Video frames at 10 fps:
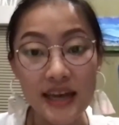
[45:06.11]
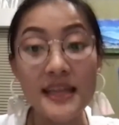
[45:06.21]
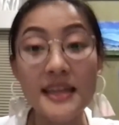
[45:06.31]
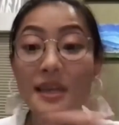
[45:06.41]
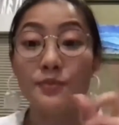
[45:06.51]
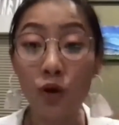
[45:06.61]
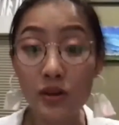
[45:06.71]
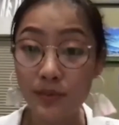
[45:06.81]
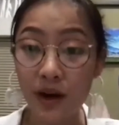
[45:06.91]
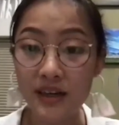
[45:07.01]
And then the
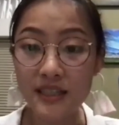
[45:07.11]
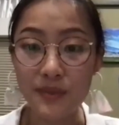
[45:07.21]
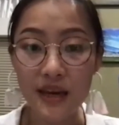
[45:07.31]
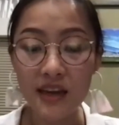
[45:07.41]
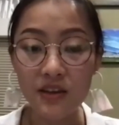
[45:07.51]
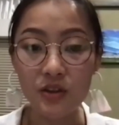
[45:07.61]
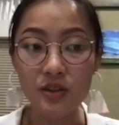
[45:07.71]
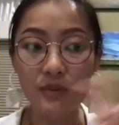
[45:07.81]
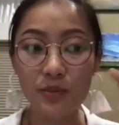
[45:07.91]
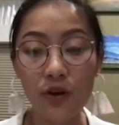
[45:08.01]
important part is making those
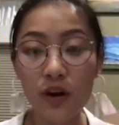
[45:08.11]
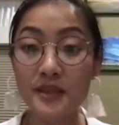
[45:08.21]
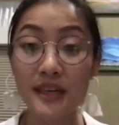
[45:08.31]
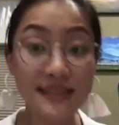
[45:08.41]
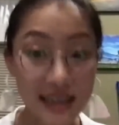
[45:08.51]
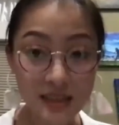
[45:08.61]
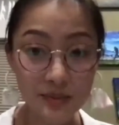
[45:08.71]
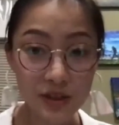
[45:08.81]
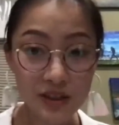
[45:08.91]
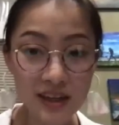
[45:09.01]
programs
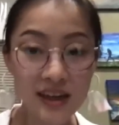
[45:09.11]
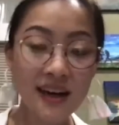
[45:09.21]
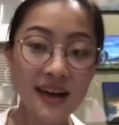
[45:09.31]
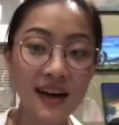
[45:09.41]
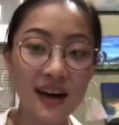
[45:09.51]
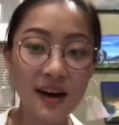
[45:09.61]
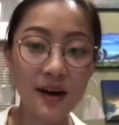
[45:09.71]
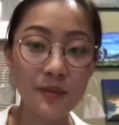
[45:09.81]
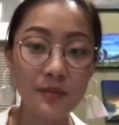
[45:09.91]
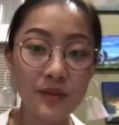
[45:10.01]
accessible
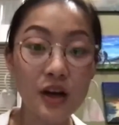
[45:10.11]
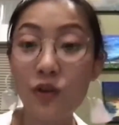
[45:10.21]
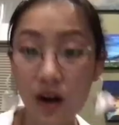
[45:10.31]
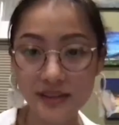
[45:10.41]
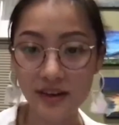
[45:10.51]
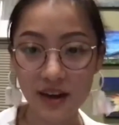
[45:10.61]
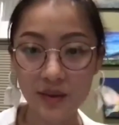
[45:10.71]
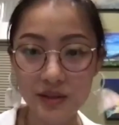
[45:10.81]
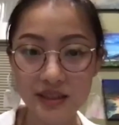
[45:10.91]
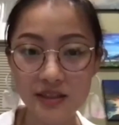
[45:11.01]
across our
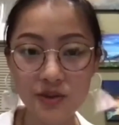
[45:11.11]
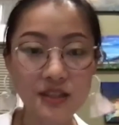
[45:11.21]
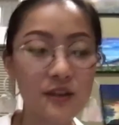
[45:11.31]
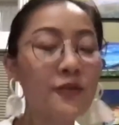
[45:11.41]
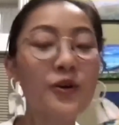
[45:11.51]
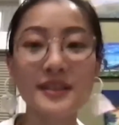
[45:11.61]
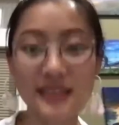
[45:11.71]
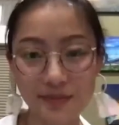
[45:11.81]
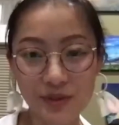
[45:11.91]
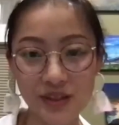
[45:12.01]
campuses, right? So for
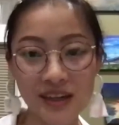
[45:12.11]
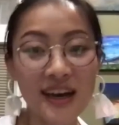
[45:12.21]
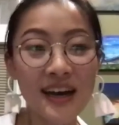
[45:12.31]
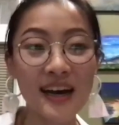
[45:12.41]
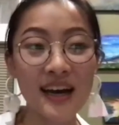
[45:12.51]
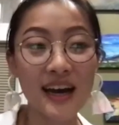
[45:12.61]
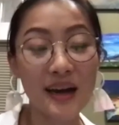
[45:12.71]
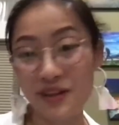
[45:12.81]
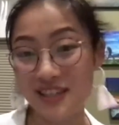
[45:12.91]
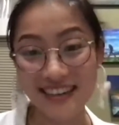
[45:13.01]
example,
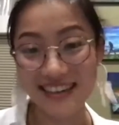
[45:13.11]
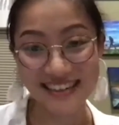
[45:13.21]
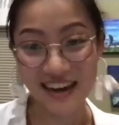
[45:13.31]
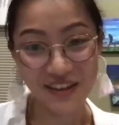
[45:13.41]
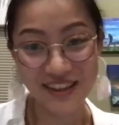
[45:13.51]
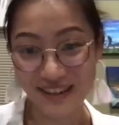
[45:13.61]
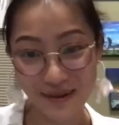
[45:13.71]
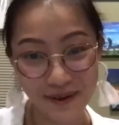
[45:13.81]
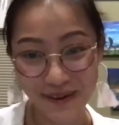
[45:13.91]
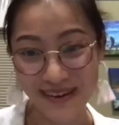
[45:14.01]
MSJ doesn't have a theater
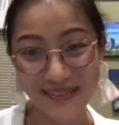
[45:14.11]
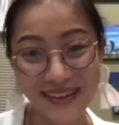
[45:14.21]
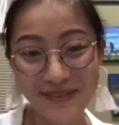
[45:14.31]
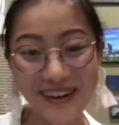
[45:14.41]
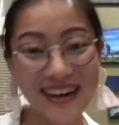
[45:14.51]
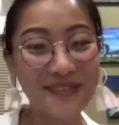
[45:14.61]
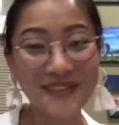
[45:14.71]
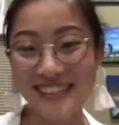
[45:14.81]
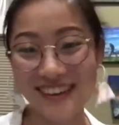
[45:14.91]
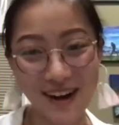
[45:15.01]
program anymore. I'm
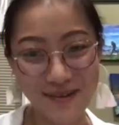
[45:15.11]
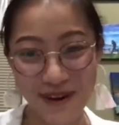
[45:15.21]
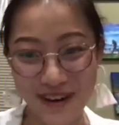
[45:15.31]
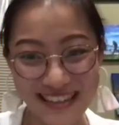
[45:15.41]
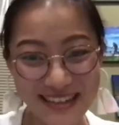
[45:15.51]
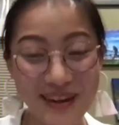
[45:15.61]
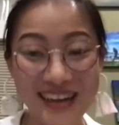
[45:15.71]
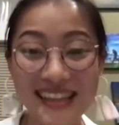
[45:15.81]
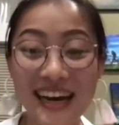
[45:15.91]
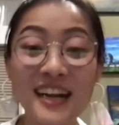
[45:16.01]
still heartbroken
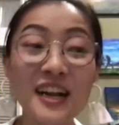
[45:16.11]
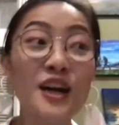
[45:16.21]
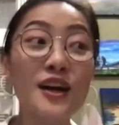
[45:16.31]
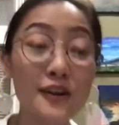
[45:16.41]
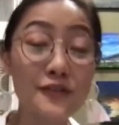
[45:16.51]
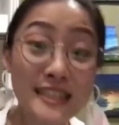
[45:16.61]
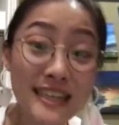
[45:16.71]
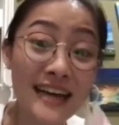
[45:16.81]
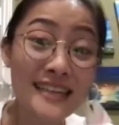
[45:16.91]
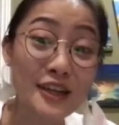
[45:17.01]
about that. Irvington
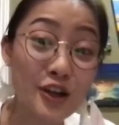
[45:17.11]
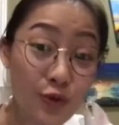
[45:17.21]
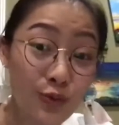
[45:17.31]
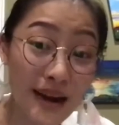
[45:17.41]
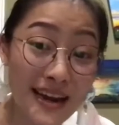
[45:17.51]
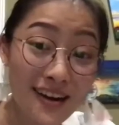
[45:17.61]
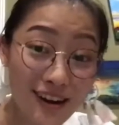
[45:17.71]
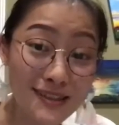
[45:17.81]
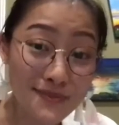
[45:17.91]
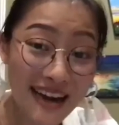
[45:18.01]
has a great
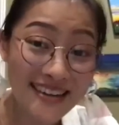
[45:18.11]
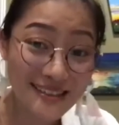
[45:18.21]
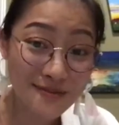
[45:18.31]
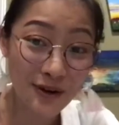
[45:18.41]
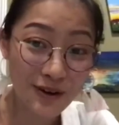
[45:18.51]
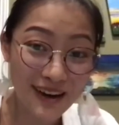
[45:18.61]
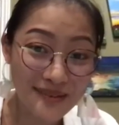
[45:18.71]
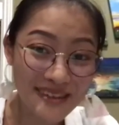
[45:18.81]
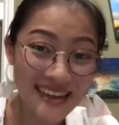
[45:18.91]
arts magnet program.